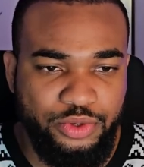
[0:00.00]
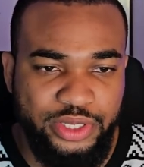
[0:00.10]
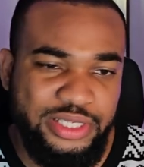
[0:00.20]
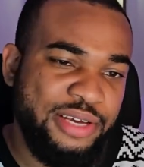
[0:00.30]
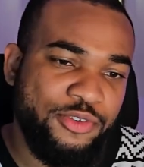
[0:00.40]
So
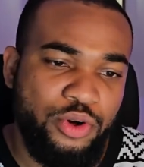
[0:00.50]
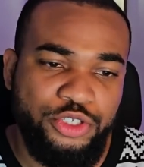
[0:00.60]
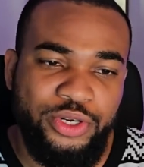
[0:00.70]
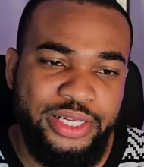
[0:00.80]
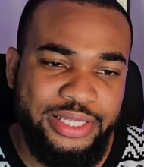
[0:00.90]
it's
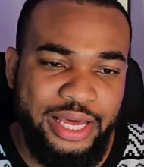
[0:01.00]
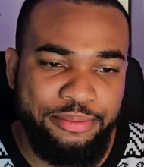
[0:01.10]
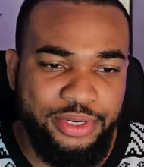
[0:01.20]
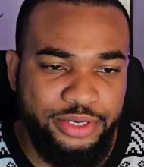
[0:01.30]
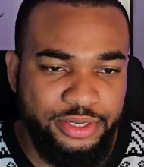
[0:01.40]
700 in
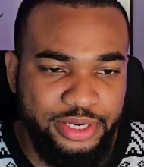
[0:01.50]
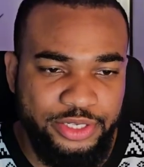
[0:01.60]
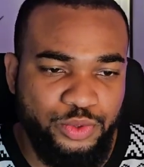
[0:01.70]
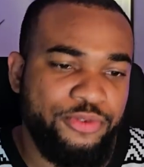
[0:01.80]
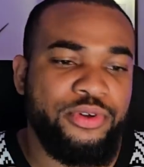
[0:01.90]
diameter.
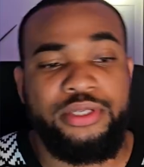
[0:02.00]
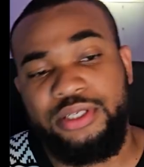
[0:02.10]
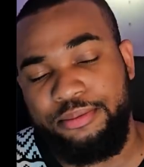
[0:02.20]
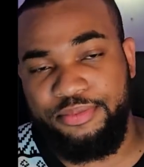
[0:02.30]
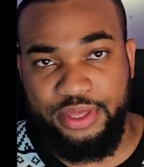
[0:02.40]
Let's do for the
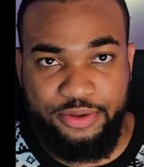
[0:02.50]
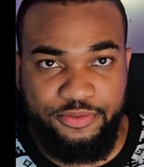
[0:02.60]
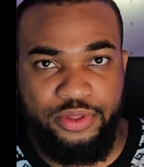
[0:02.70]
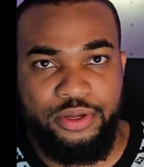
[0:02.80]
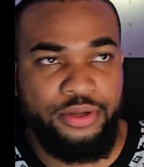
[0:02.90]
same thing
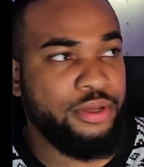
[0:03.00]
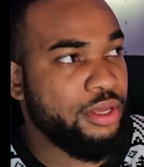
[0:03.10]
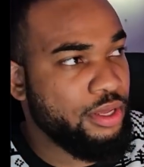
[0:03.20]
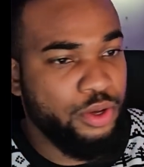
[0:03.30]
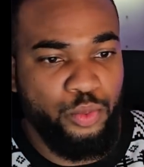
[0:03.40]
for the
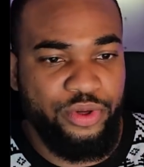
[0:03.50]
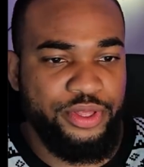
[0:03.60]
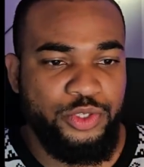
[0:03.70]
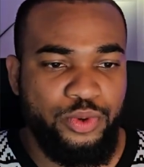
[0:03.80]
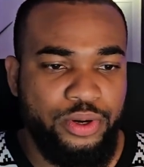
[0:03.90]

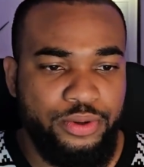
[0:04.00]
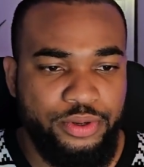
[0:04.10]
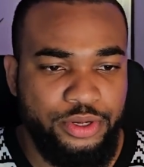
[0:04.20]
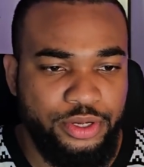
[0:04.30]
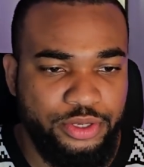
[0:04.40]
width as well.
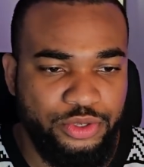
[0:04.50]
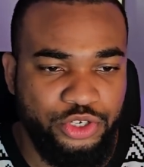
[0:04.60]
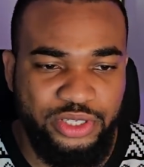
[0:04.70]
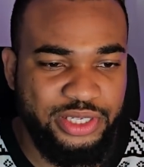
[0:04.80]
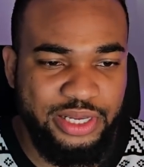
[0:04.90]
So
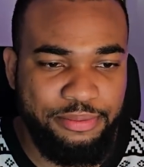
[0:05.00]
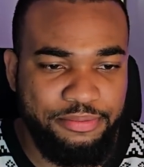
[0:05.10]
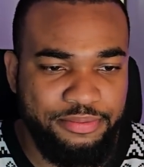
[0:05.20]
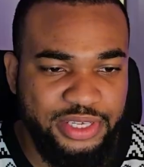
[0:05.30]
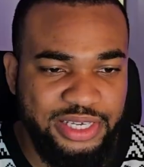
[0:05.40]
just the
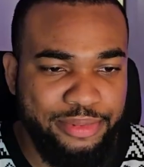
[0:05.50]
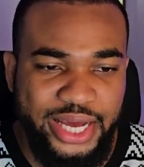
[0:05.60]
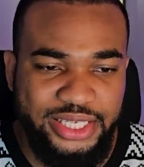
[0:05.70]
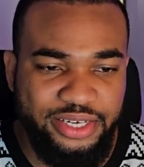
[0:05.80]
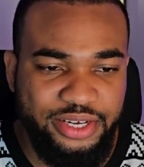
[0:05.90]
same
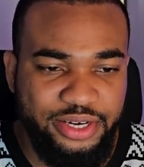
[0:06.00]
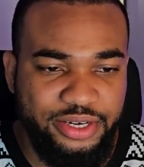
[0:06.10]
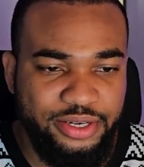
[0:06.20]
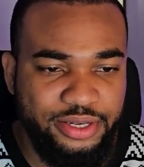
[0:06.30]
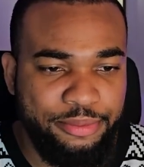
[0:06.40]
idea
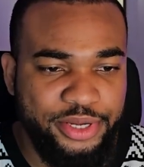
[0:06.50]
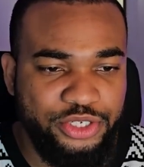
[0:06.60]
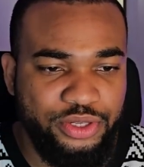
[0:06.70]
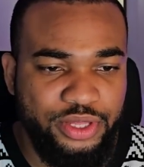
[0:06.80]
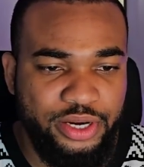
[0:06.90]
here.
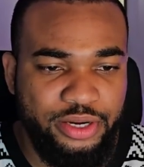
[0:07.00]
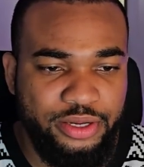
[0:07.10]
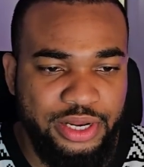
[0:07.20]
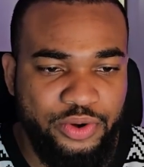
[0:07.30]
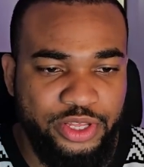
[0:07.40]
Dimension
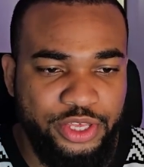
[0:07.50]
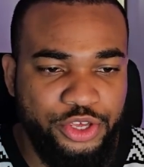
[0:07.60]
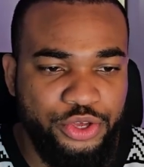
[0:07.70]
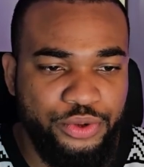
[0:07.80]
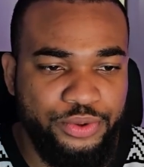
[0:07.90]
there, click on
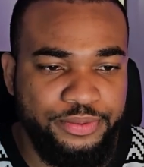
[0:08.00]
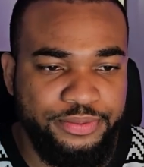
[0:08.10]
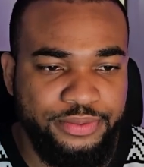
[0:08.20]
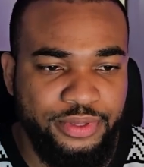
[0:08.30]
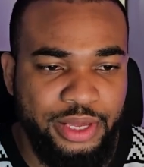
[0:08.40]
EQ,
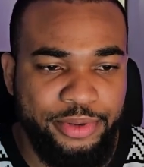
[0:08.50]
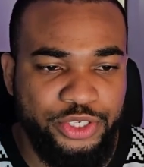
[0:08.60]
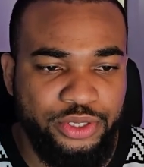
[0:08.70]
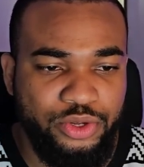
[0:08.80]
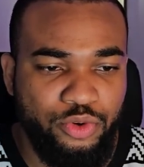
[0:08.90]

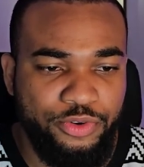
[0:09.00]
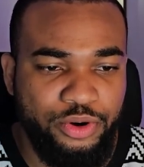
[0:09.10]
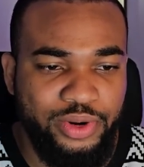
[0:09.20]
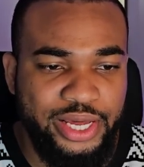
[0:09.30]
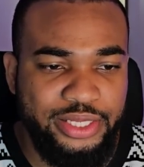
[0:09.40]
dimension the
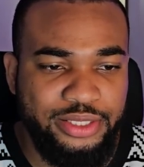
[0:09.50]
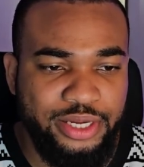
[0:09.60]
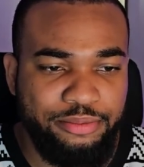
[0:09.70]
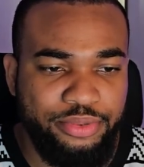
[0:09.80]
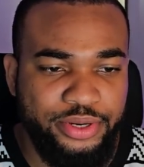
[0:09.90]
overall
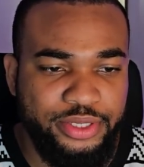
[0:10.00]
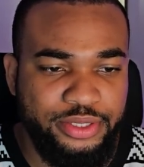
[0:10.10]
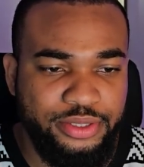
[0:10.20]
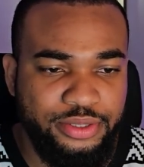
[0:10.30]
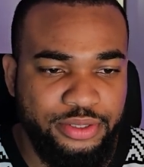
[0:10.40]
length and
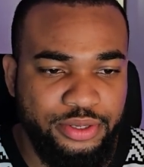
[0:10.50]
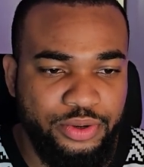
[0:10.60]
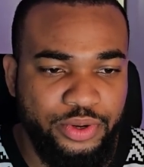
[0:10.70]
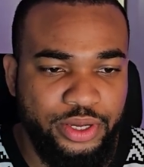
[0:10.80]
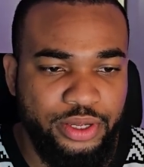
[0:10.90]
press
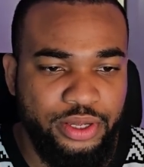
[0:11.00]
OK.